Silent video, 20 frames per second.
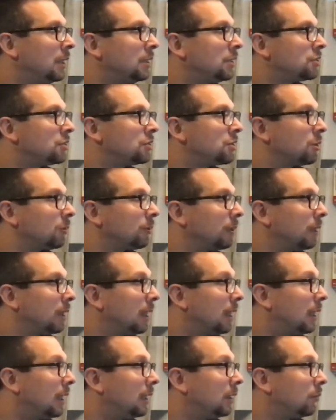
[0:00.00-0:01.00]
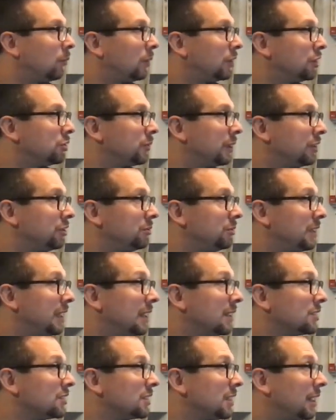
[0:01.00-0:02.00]
So what do I do
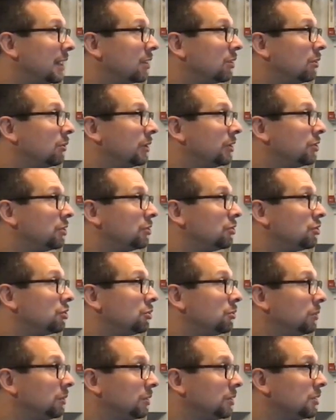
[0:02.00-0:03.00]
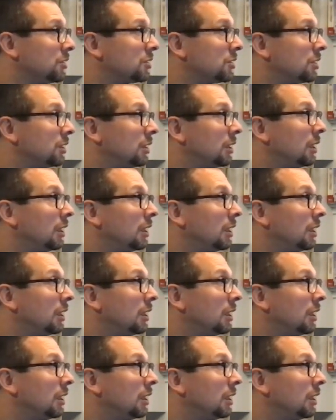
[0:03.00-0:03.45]
next? I go into tools.